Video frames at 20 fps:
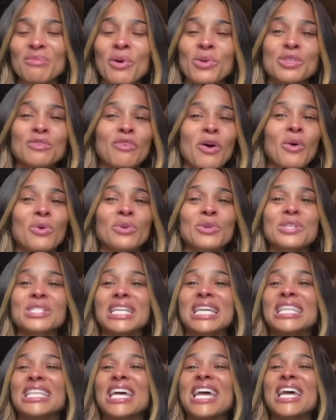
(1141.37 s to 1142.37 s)
the land of
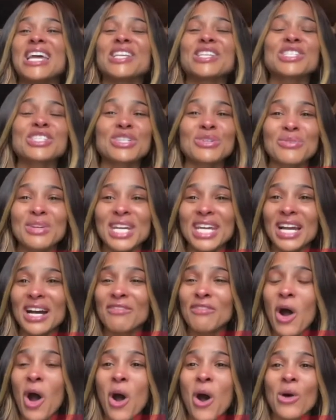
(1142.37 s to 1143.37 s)
Egypt. And
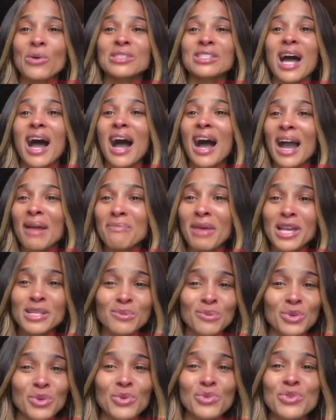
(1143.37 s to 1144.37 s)
this is not talking about the
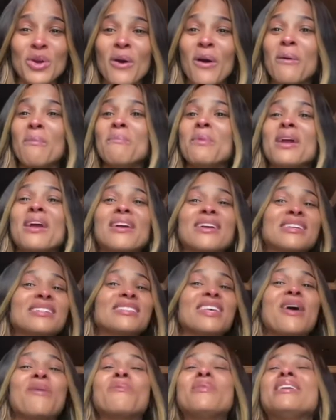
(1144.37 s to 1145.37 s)
modern day
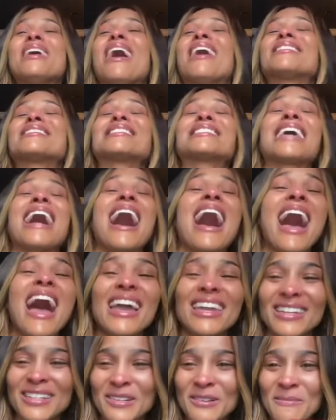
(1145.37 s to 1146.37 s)
Egypt. According to
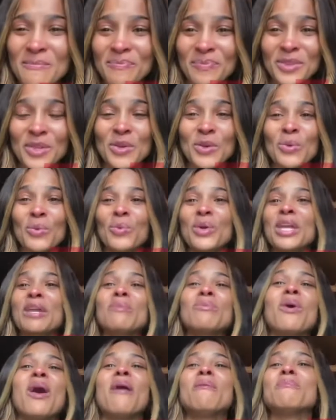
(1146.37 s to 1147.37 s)
Revelation 11 and
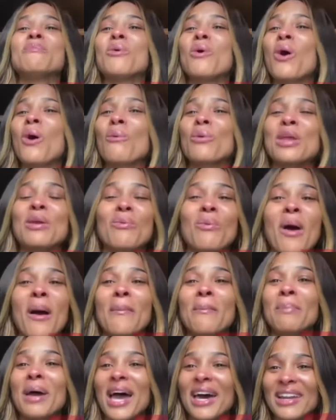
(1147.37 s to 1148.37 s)
8, that great
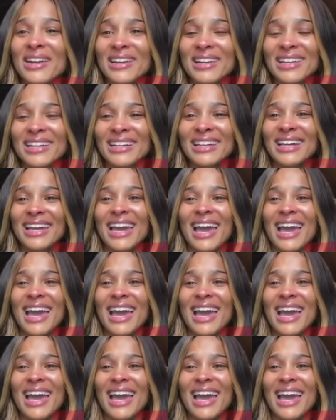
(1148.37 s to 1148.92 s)
city, right?